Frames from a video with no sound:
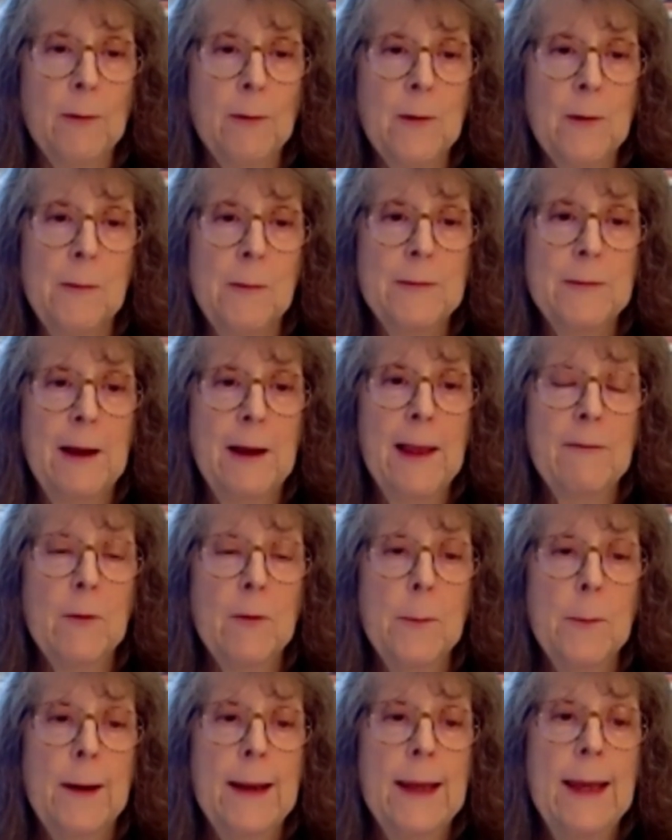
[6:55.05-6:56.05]
so tell
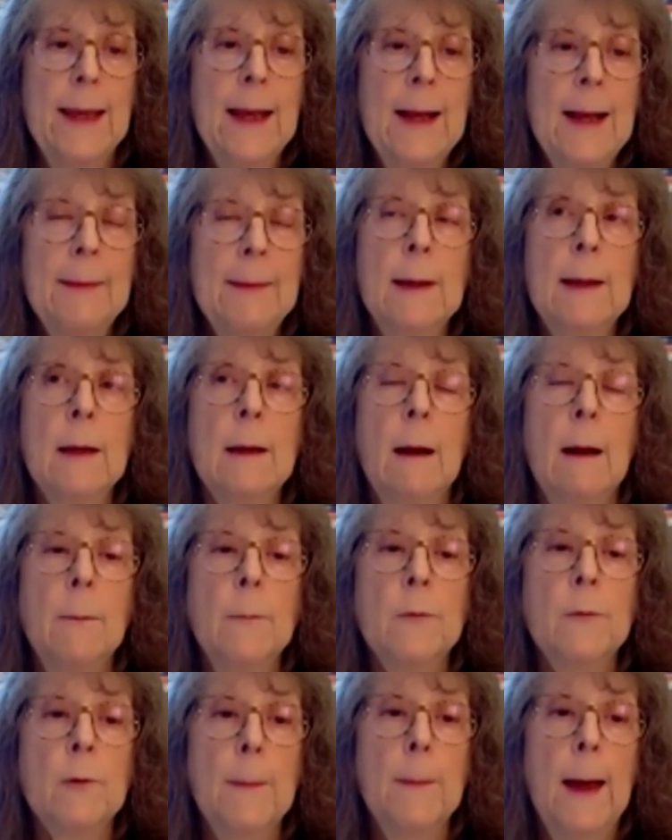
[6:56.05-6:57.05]
everybody it
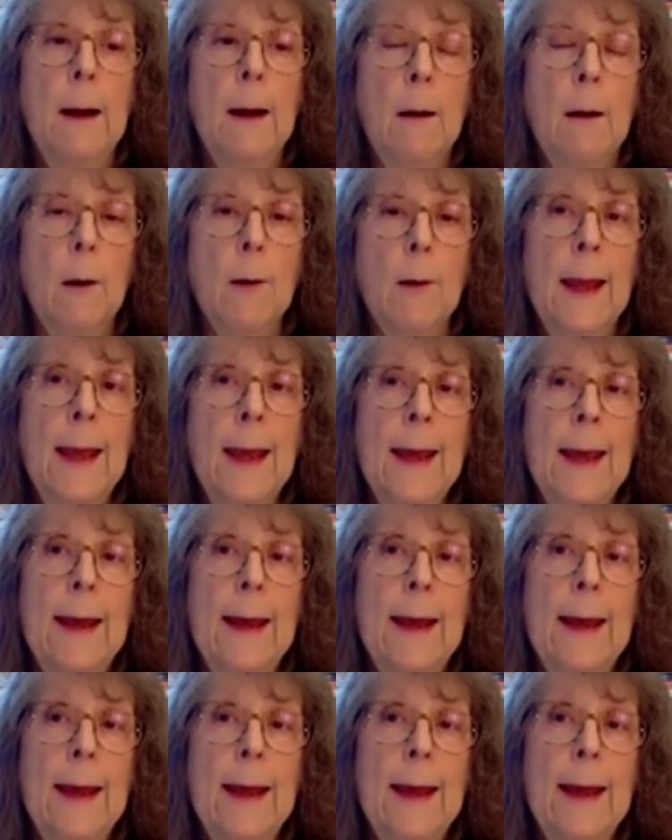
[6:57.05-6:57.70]
comes from the heart